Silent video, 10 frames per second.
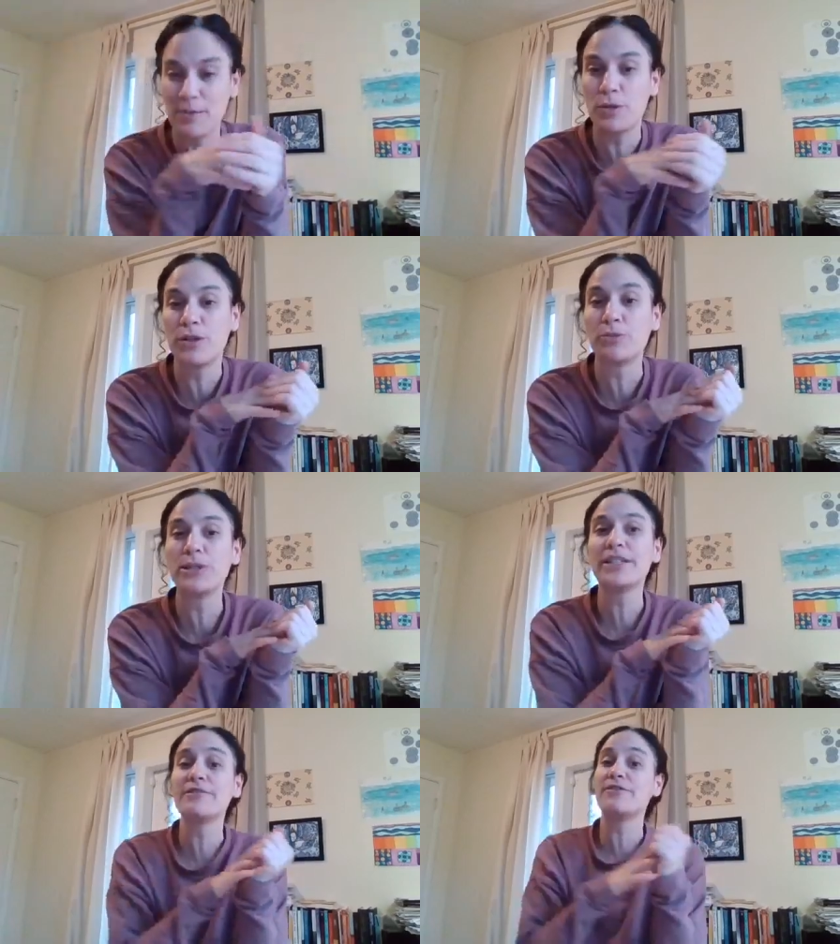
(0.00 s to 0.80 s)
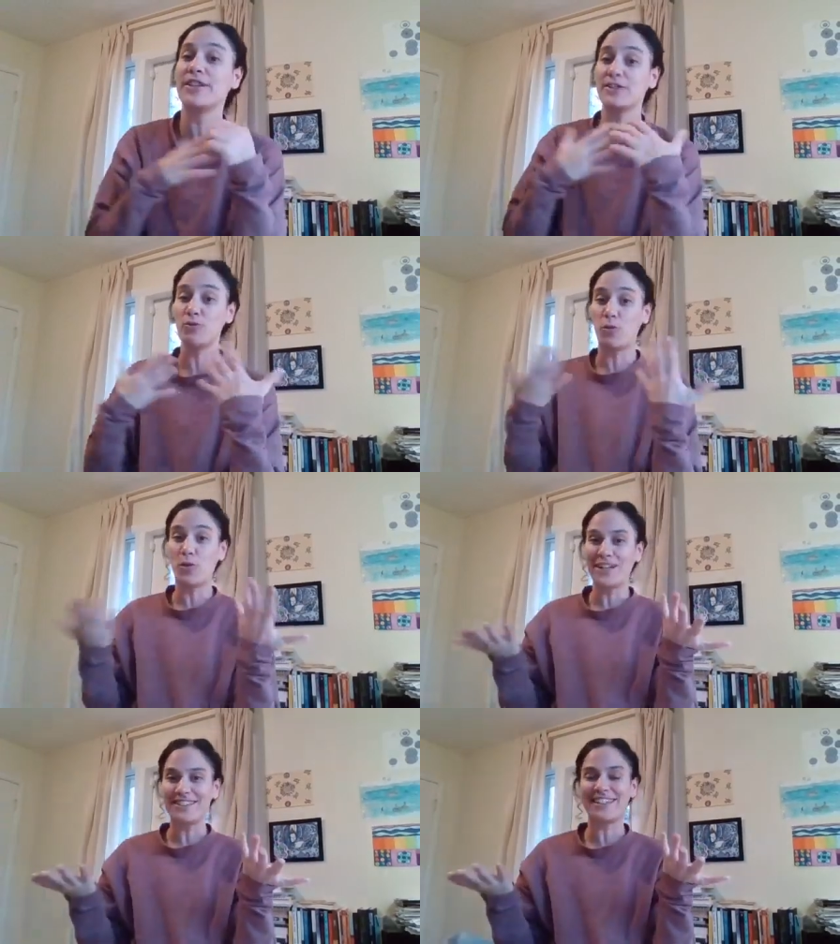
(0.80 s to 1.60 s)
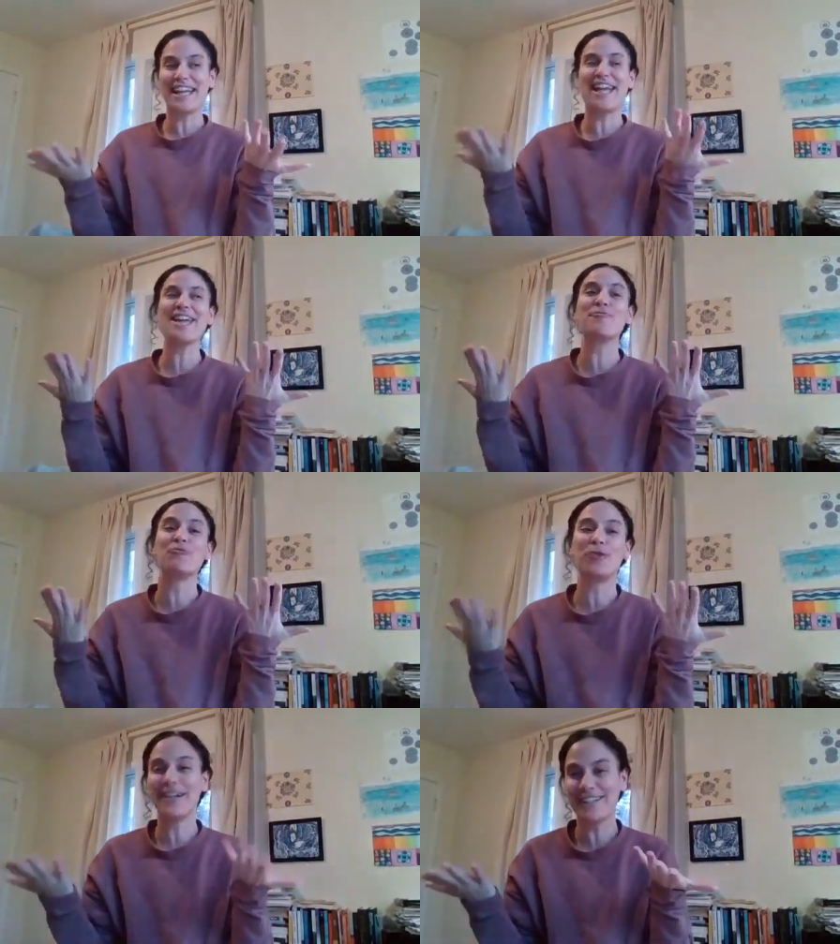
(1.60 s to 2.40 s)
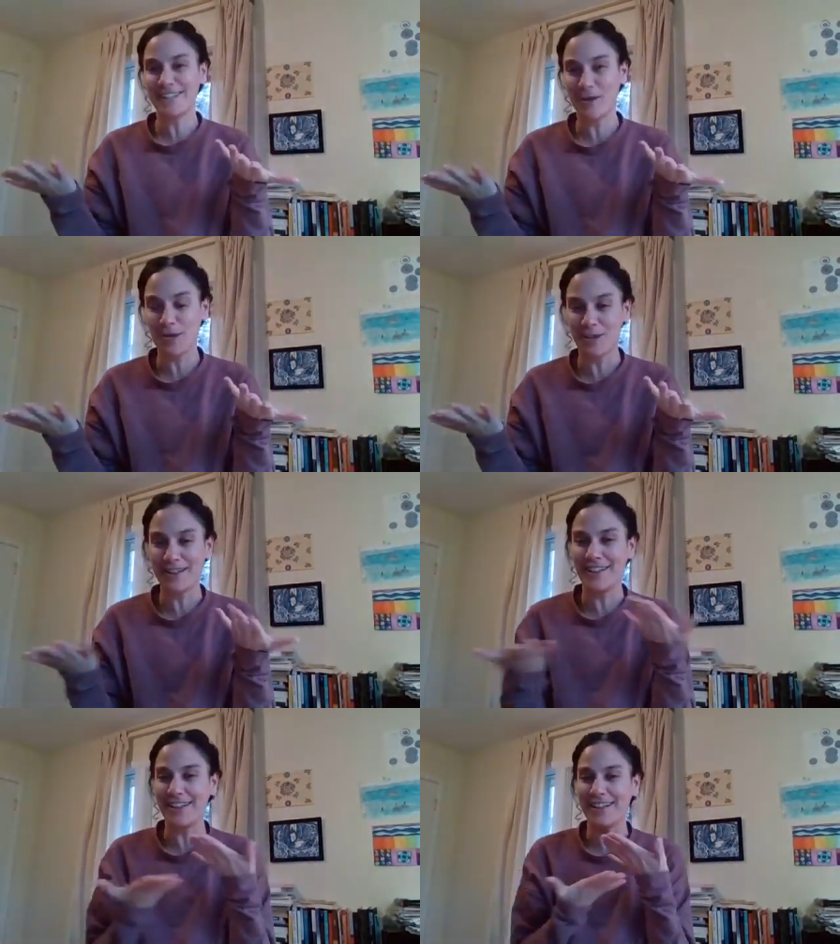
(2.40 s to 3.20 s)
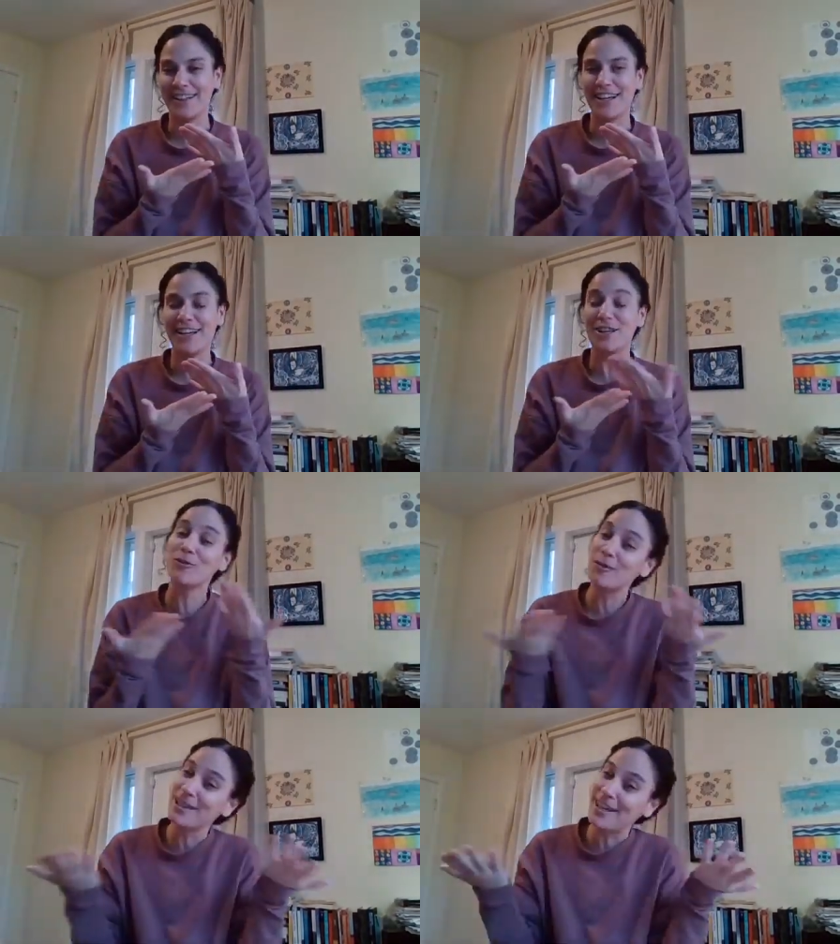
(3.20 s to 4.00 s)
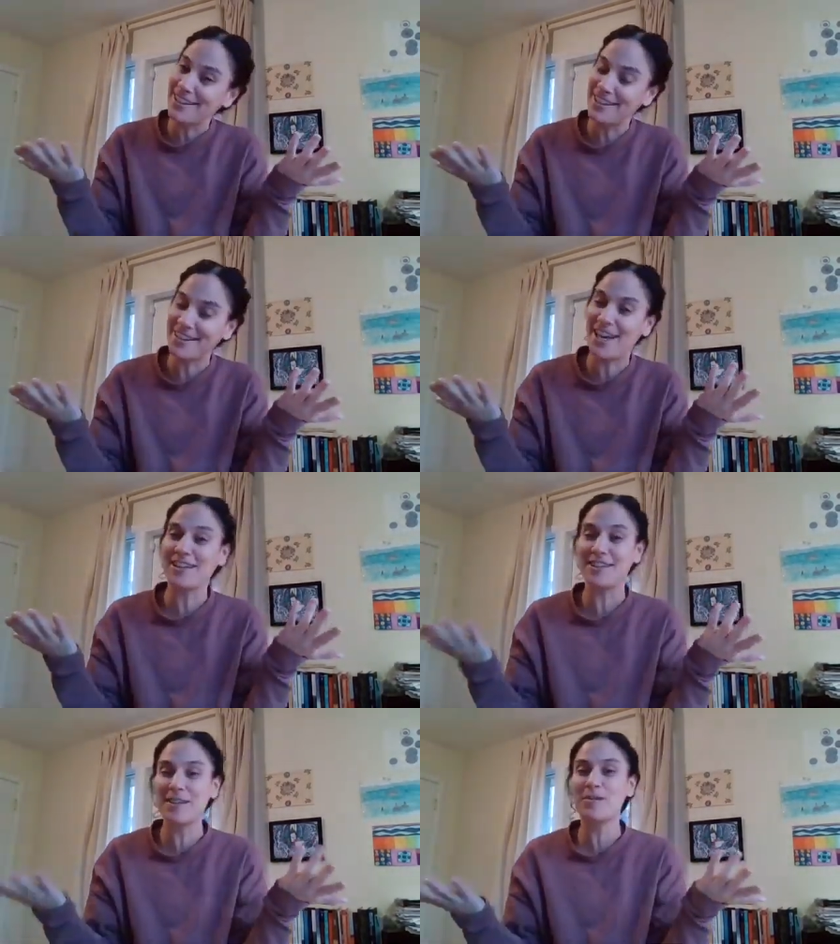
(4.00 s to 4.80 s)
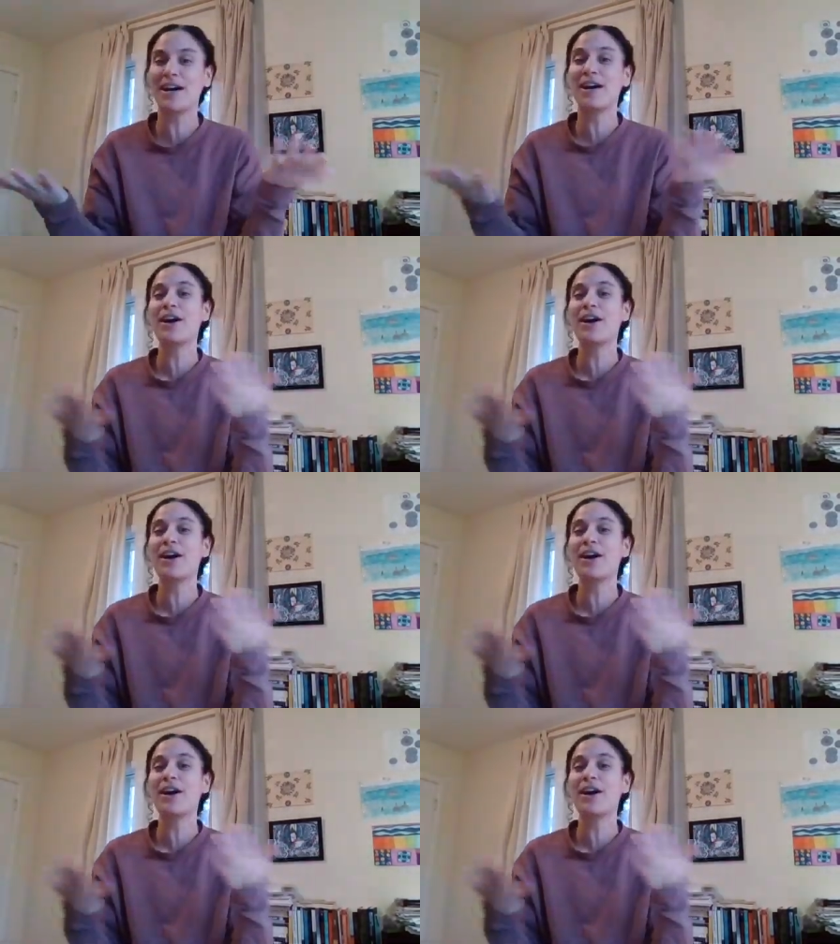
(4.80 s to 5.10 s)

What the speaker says: but we reinvent what a writing community can look like in academia,